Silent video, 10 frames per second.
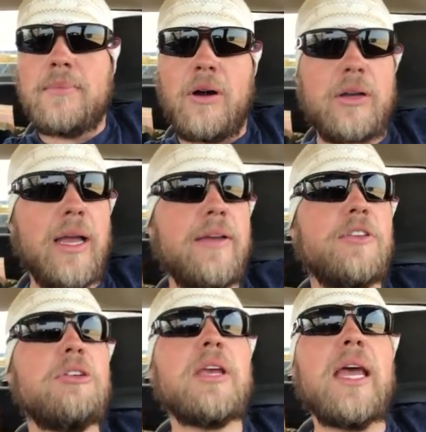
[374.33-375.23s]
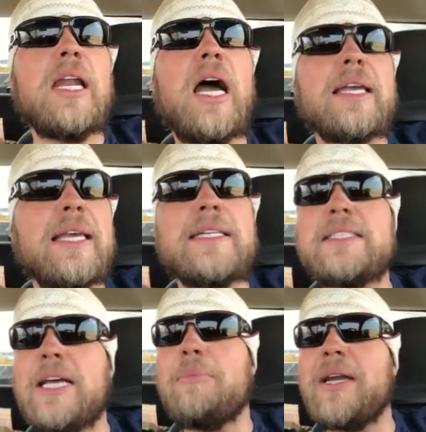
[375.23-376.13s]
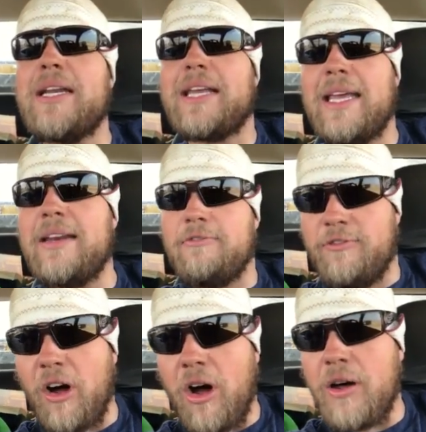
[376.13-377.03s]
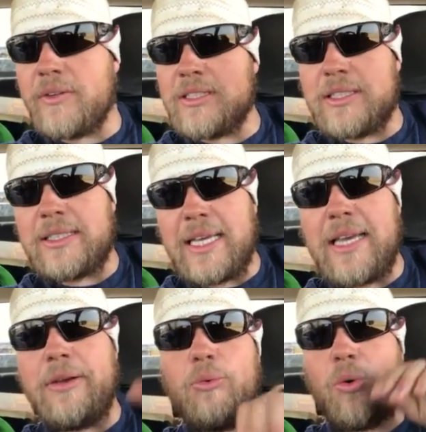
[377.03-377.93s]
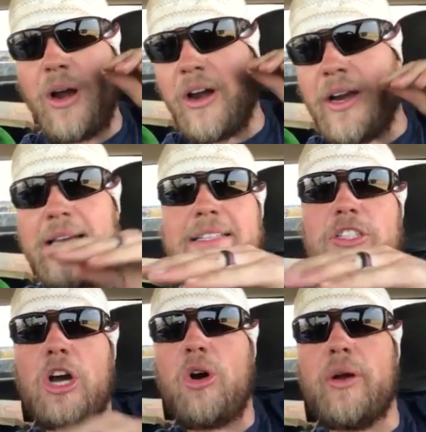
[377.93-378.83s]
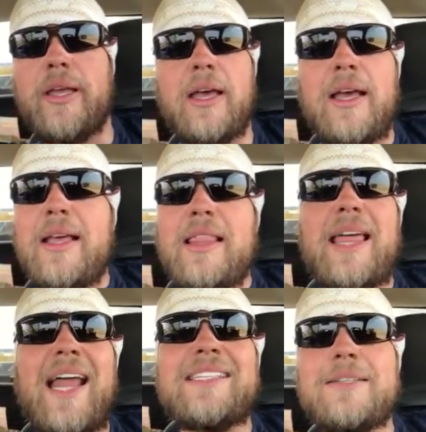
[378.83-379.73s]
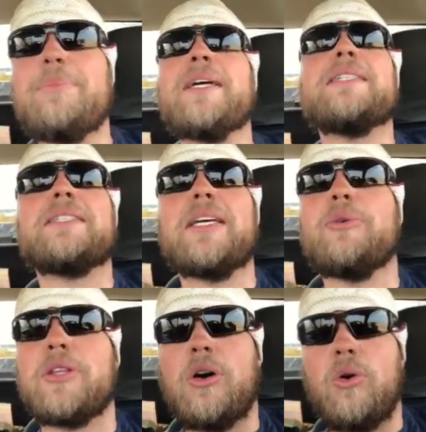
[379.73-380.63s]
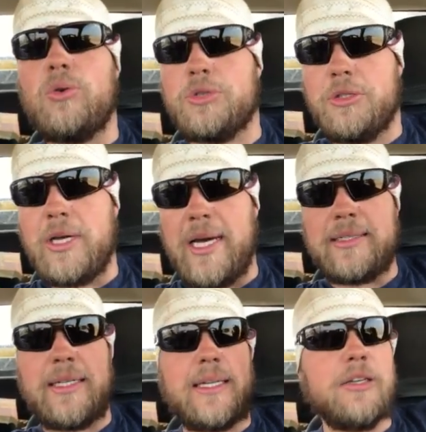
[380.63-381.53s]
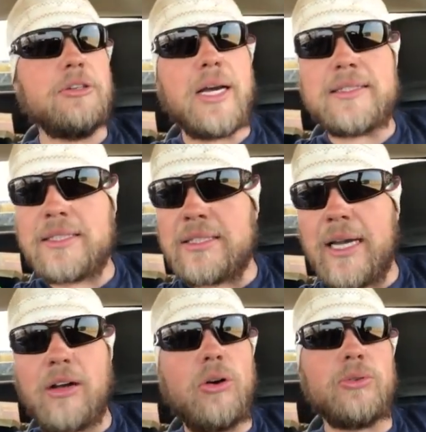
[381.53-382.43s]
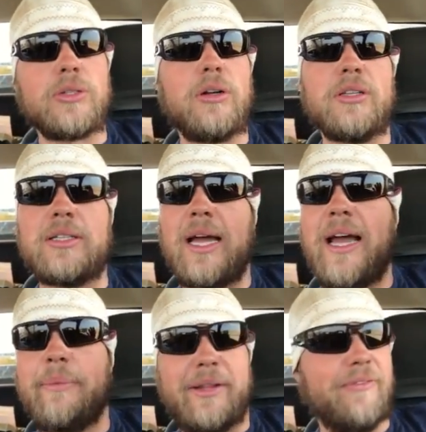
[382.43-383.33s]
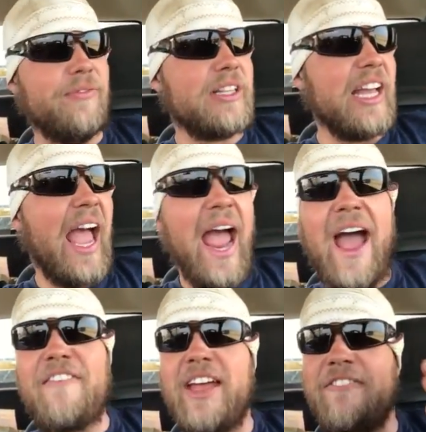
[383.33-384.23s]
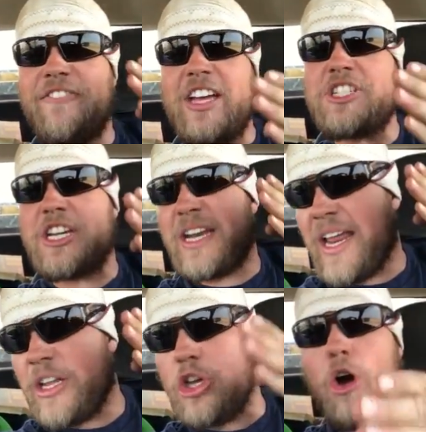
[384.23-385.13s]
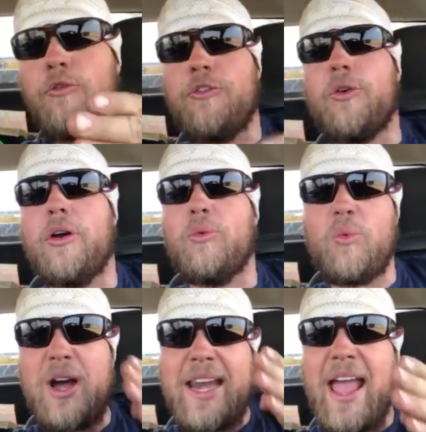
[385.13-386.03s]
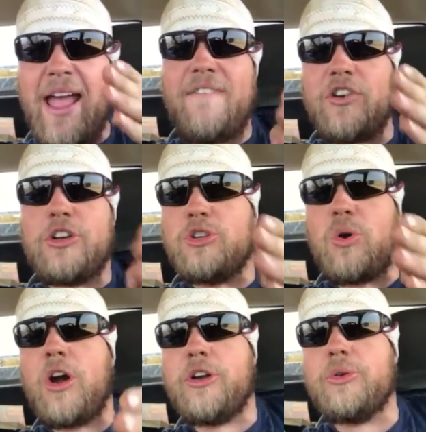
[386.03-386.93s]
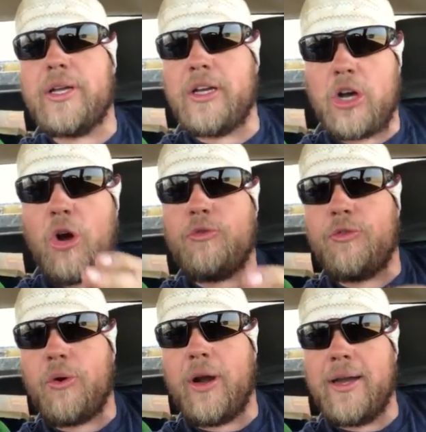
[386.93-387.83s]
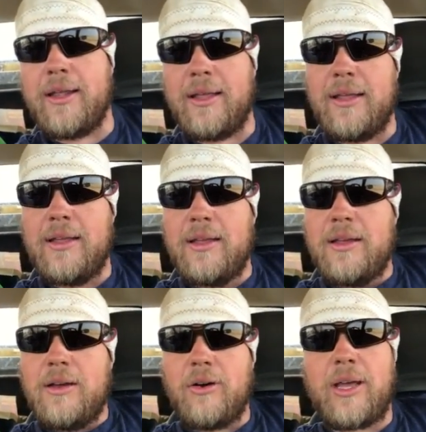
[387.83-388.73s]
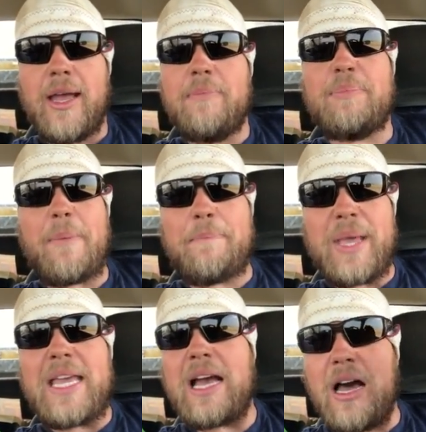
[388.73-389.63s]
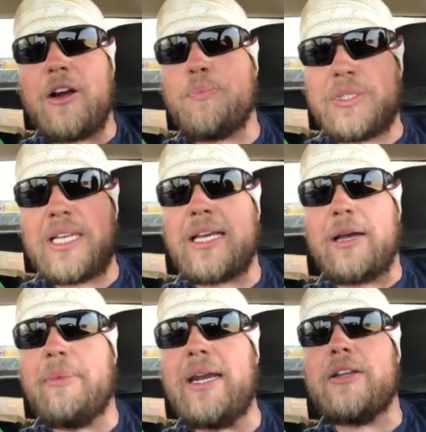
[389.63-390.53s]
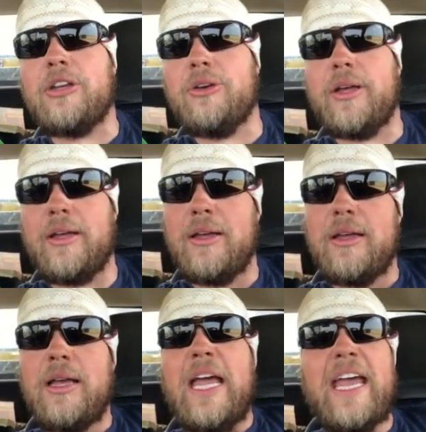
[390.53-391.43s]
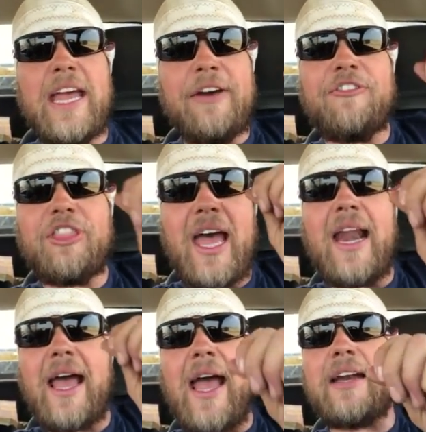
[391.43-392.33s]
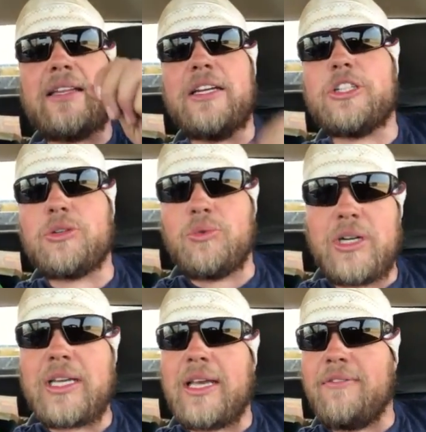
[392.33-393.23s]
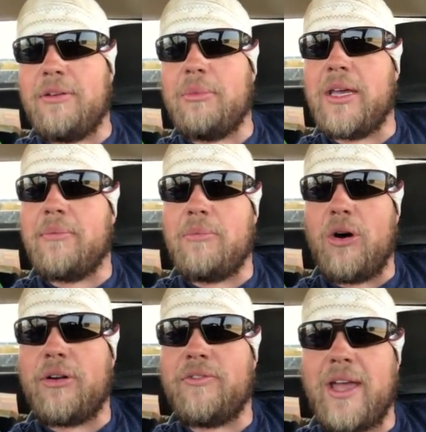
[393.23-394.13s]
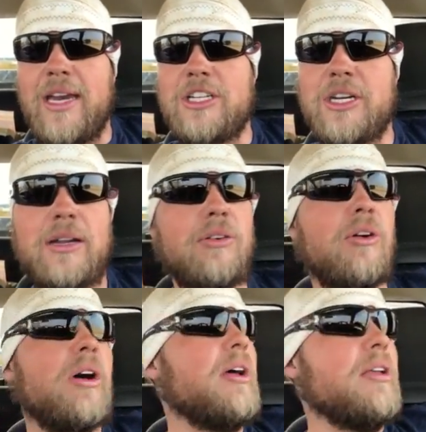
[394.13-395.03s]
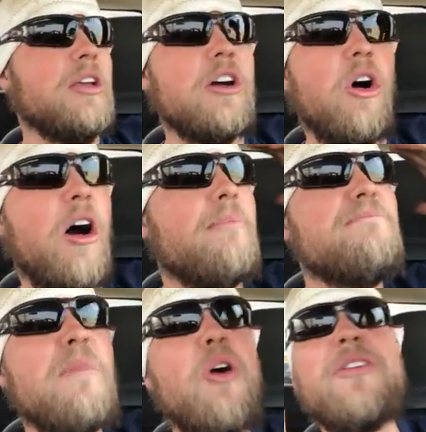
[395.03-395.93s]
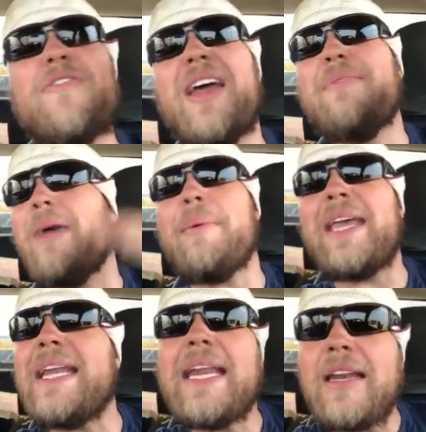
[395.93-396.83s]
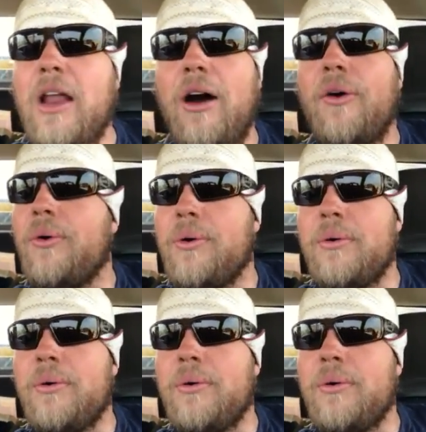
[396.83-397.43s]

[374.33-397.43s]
Okay, if you cannot get somebody to get involved and see where he is going, that is the biggest thing with goals, you guys. I tell you guys to set goals all the time, to have a vision and go for it. Whatever you are doing, go for it. Okay, but be 100% committed to it. If that ag teacher would have given me a motivational, a motivated, maybe he didn't know.